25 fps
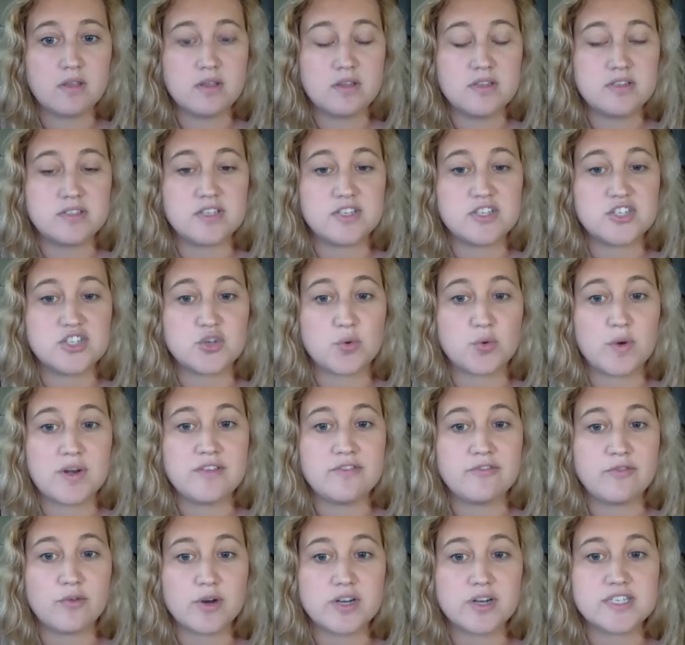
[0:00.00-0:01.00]
Since
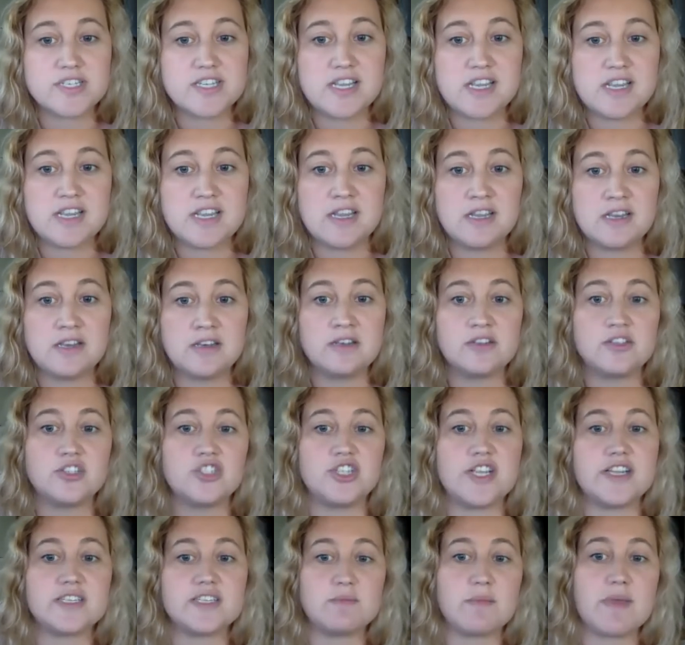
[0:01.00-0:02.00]
2014,
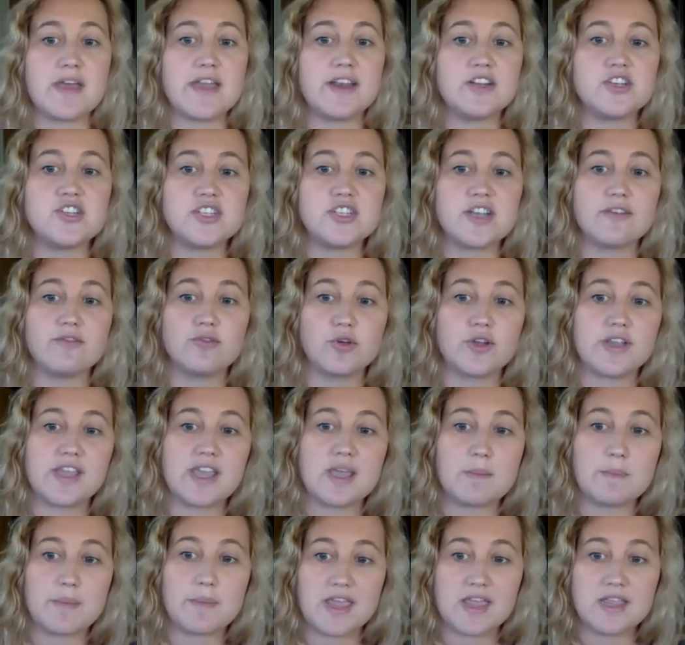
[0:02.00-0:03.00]
she has managed several
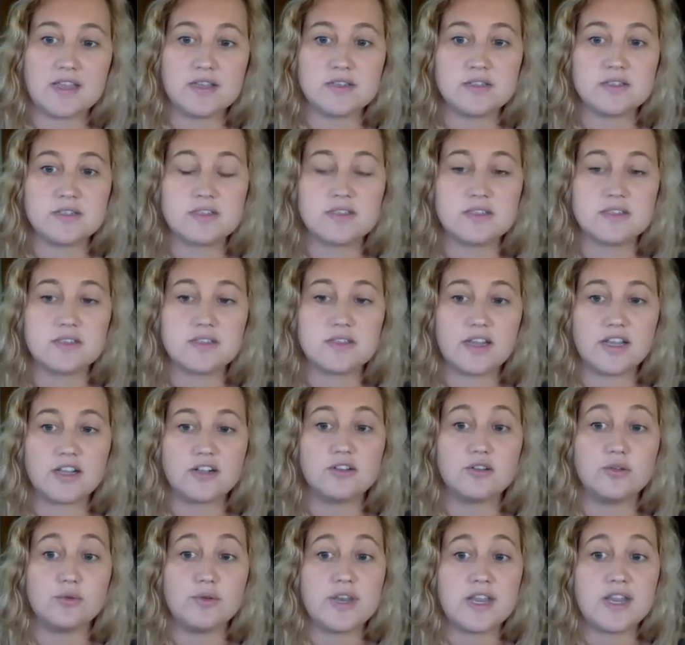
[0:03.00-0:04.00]
campaigns,
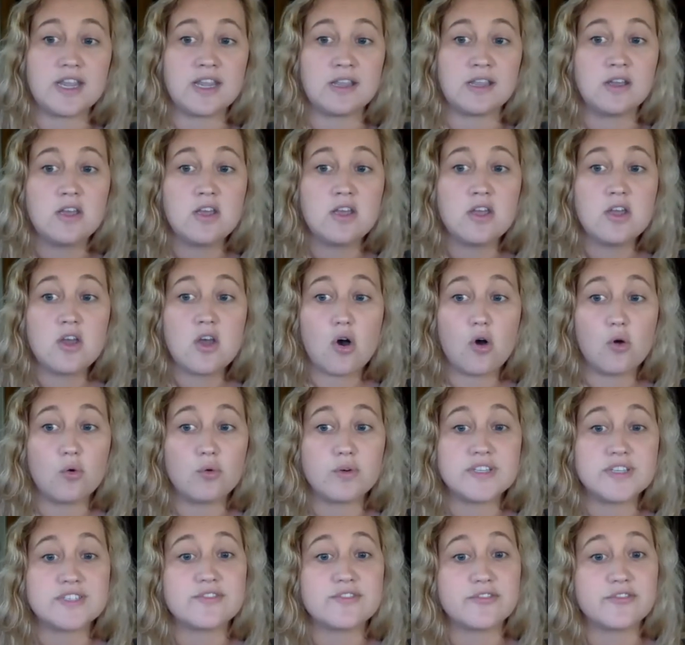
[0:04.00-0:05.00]
including
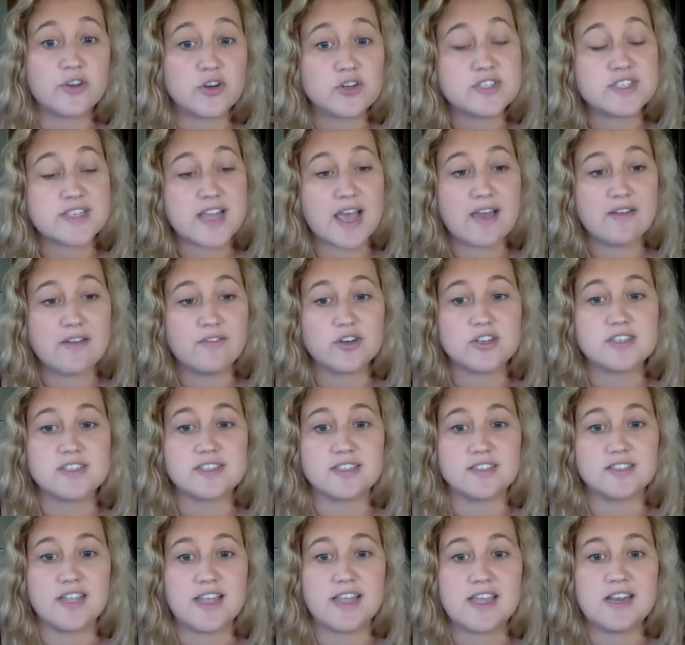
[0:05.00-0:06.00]
Oakland's first ever
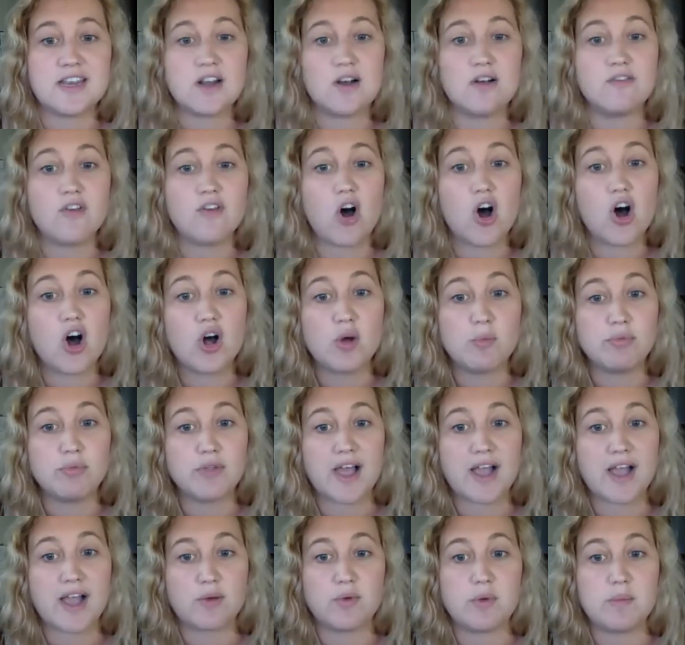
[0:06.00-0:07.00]
slate of all
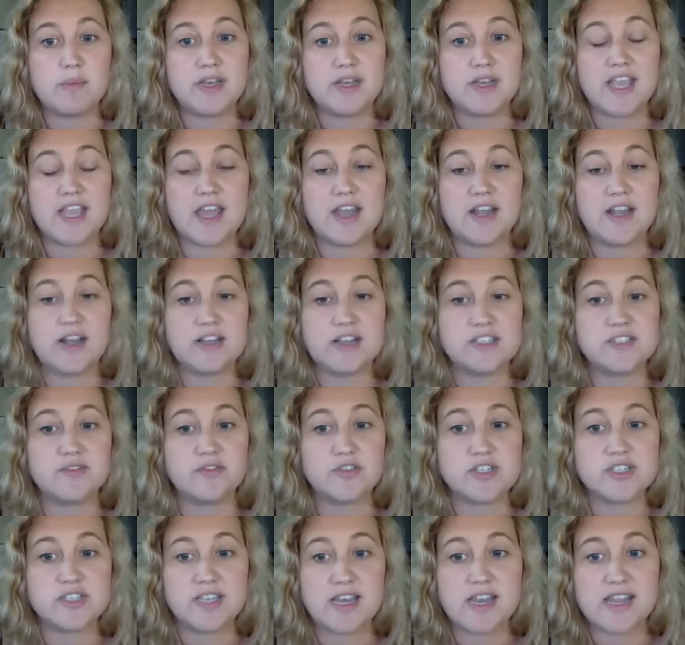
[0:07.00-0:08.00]
Black women candidates
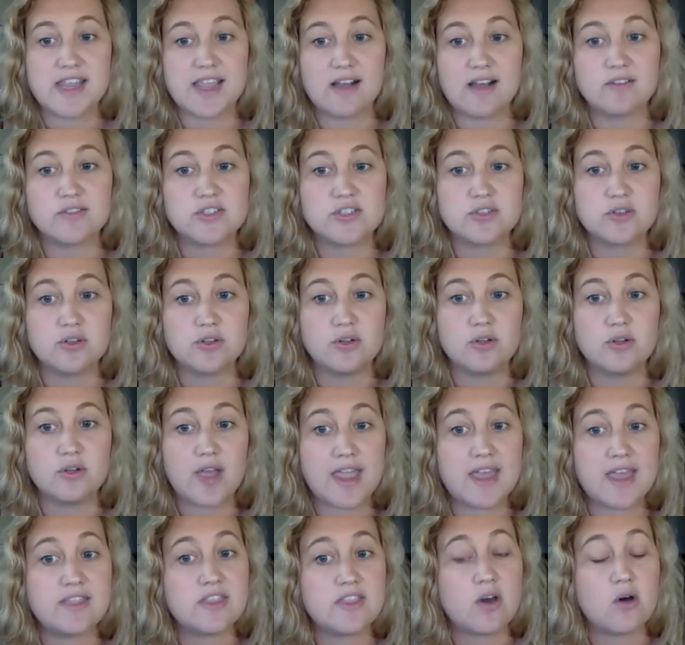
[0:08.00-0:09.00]
for City Council
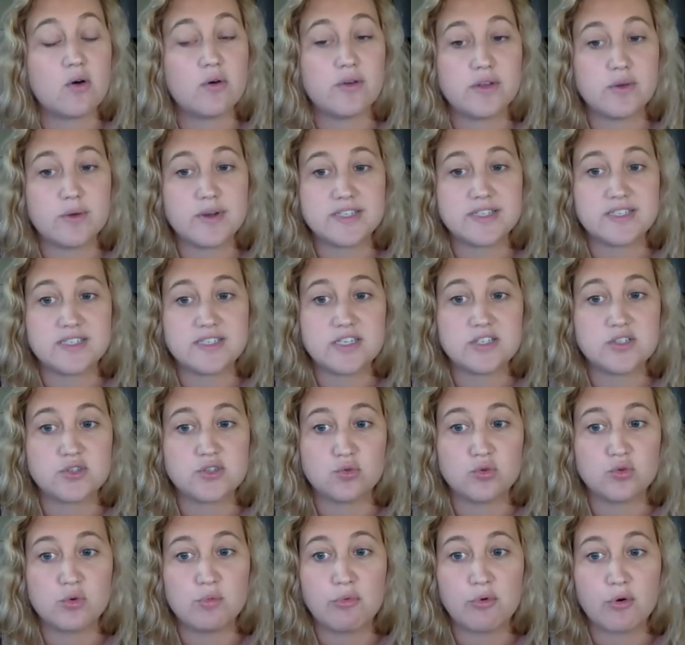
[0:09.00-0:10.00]
and the OUSD
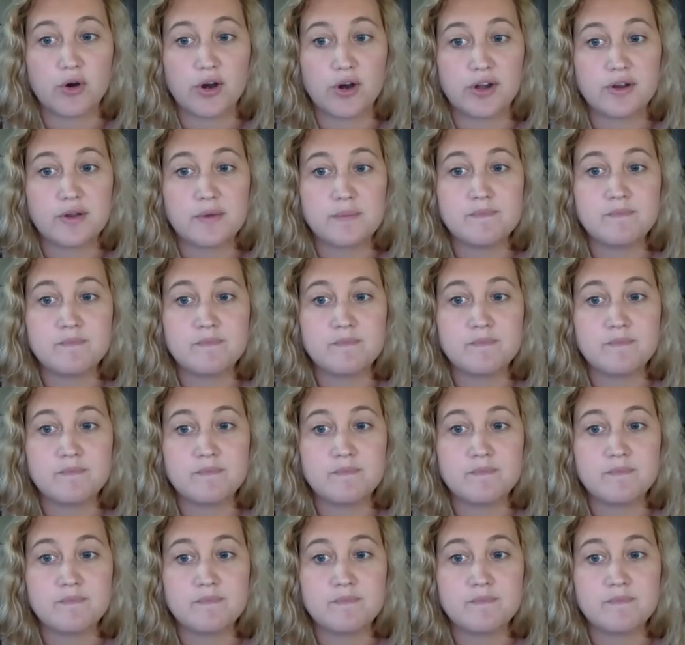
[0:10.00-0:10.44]
School Board.